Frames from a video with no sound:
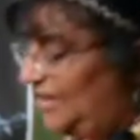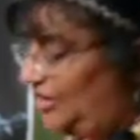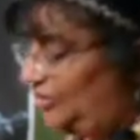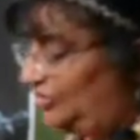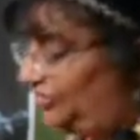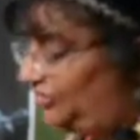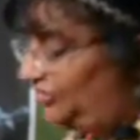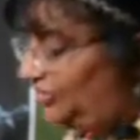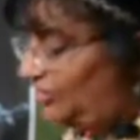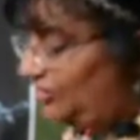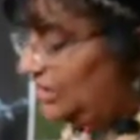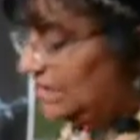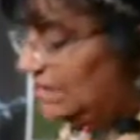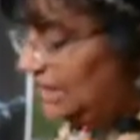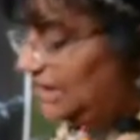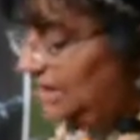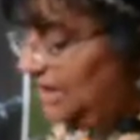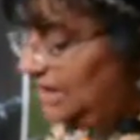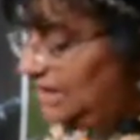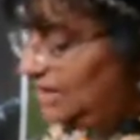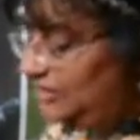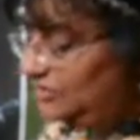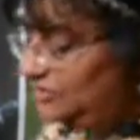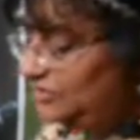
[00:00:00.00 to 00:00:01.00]
Sure.
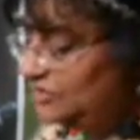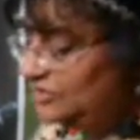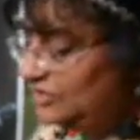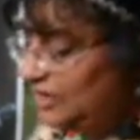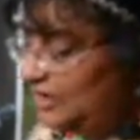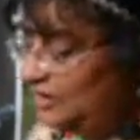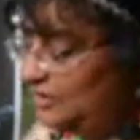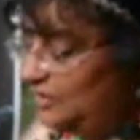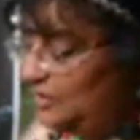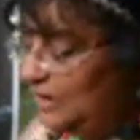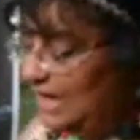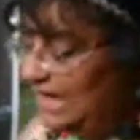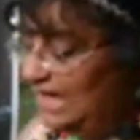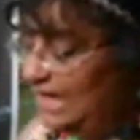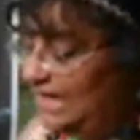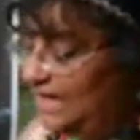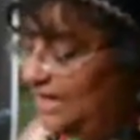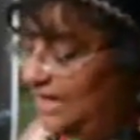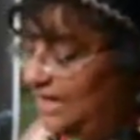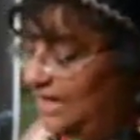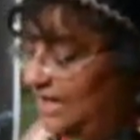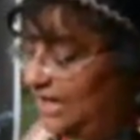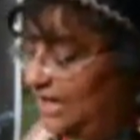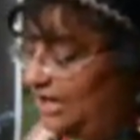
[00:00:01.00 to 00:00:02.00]
So
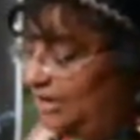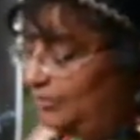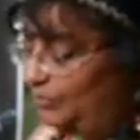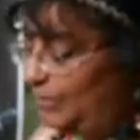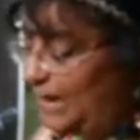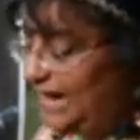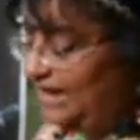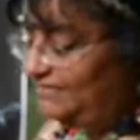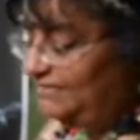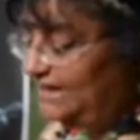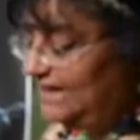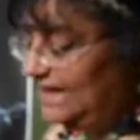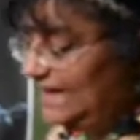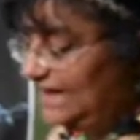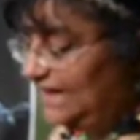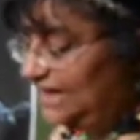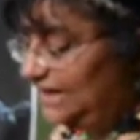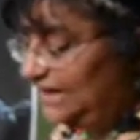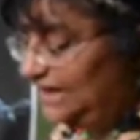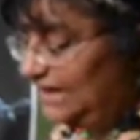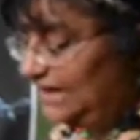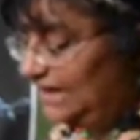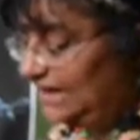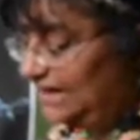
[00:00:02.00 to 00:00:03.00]
my
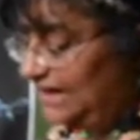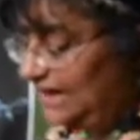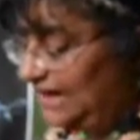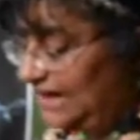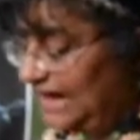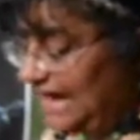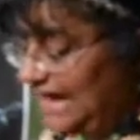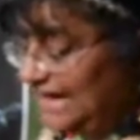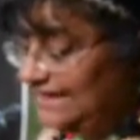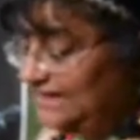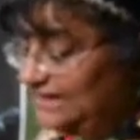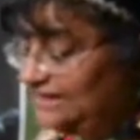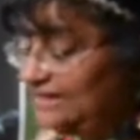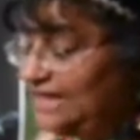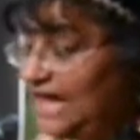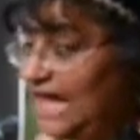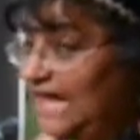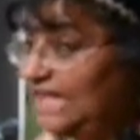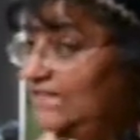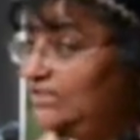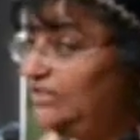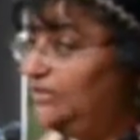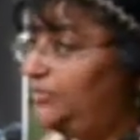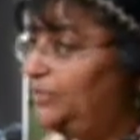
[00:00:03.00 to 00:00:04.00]
regalia, I did
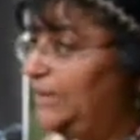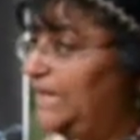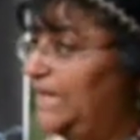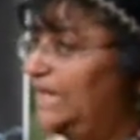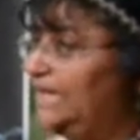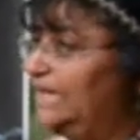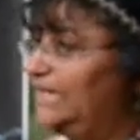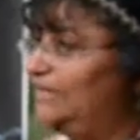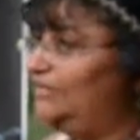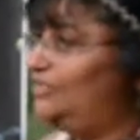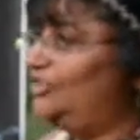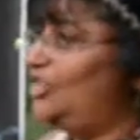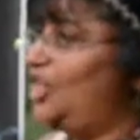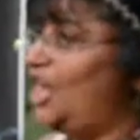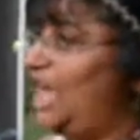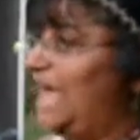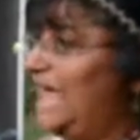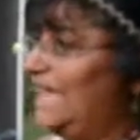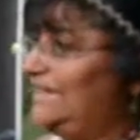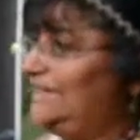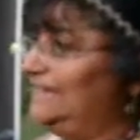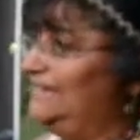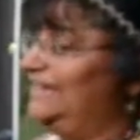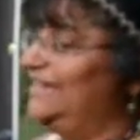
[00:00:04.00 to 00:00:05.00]
not spin this
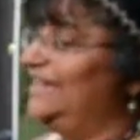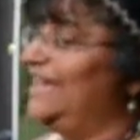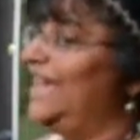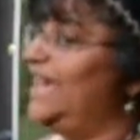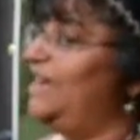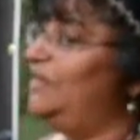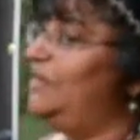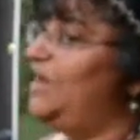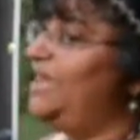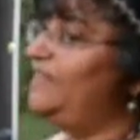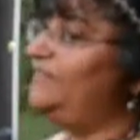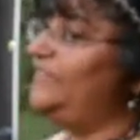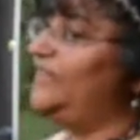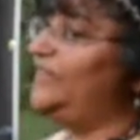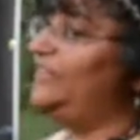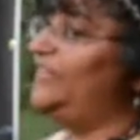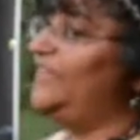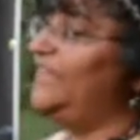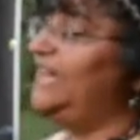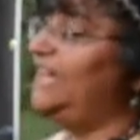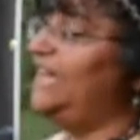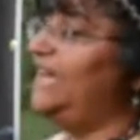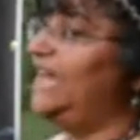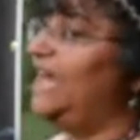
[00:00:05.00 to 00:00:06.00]
cotton. However,
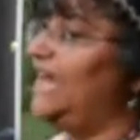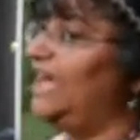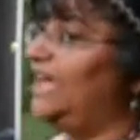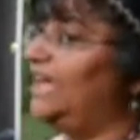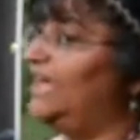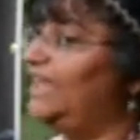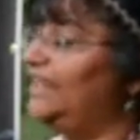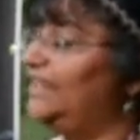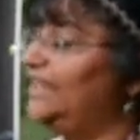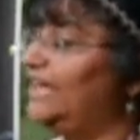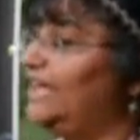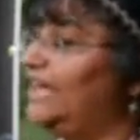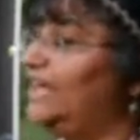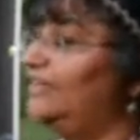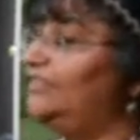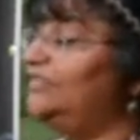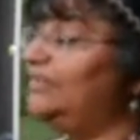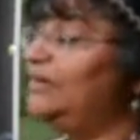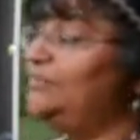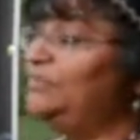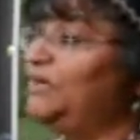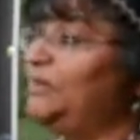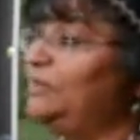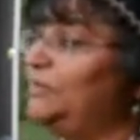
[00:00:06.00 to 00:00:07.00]

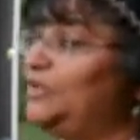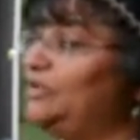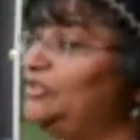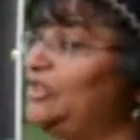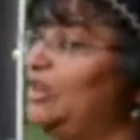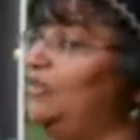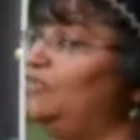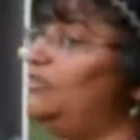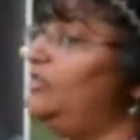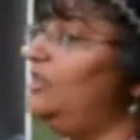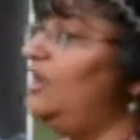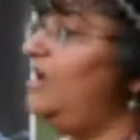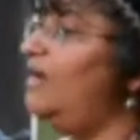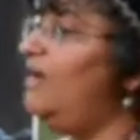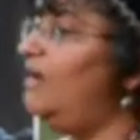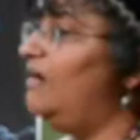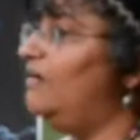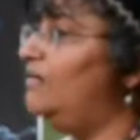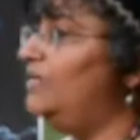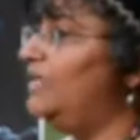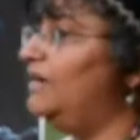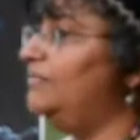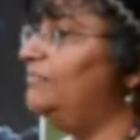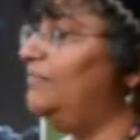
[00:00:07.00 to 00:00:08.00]
some people don't
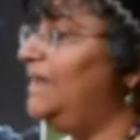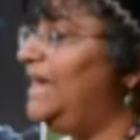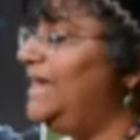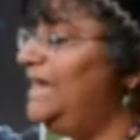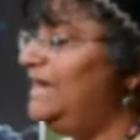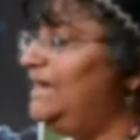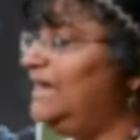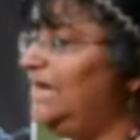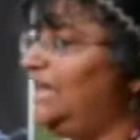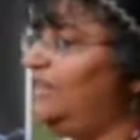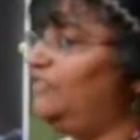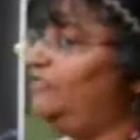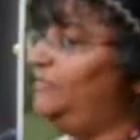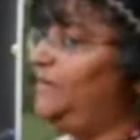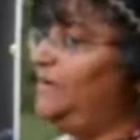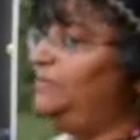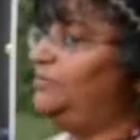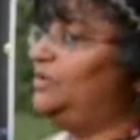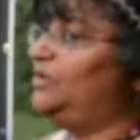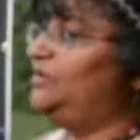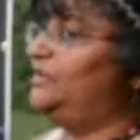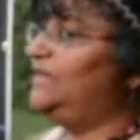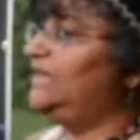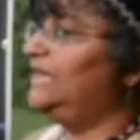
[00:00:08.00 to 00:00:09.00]
know that many Native
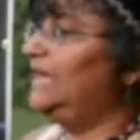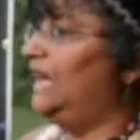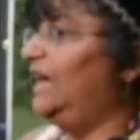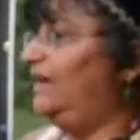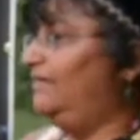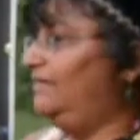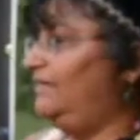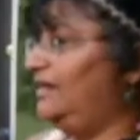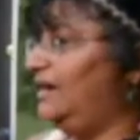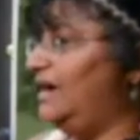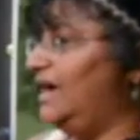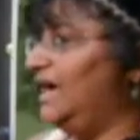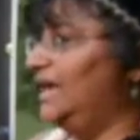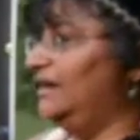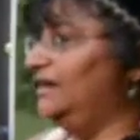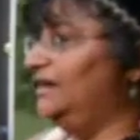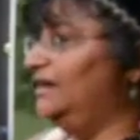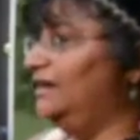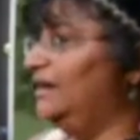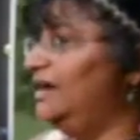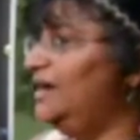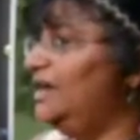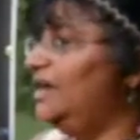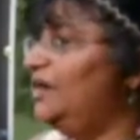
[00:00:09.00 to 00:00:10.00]
people did have
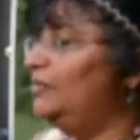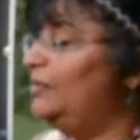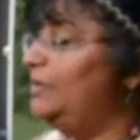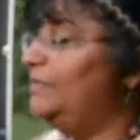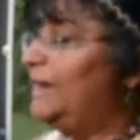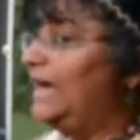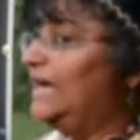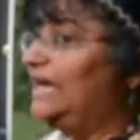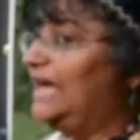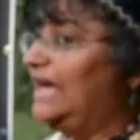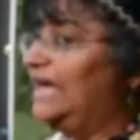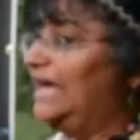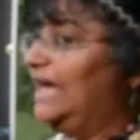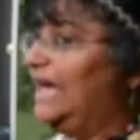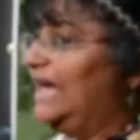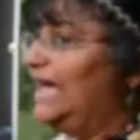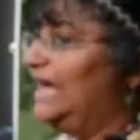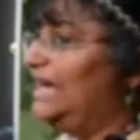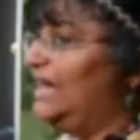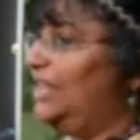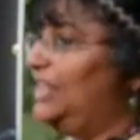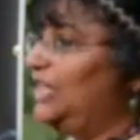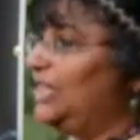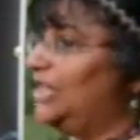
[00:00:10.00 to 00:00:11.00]
cotton. We might not have
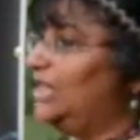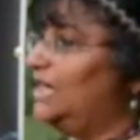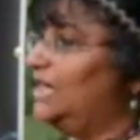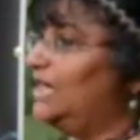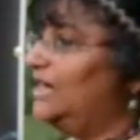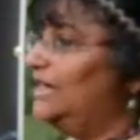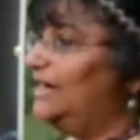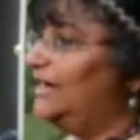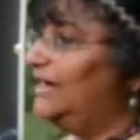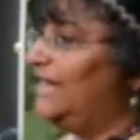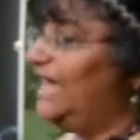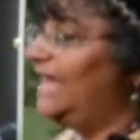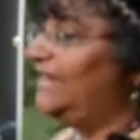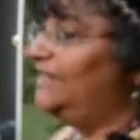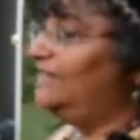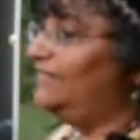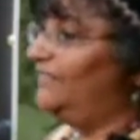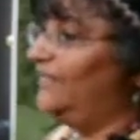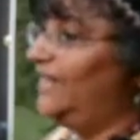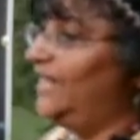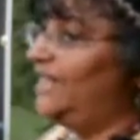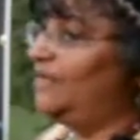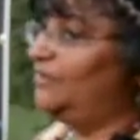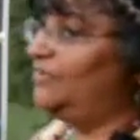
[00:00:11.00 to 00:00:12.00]
had other kinds
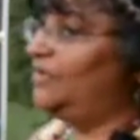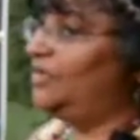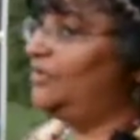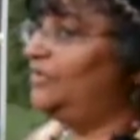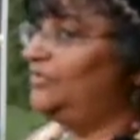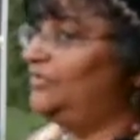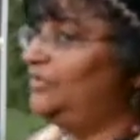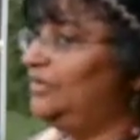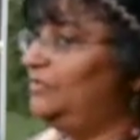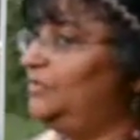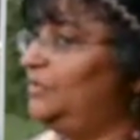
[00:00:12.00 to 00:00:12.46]
of animals.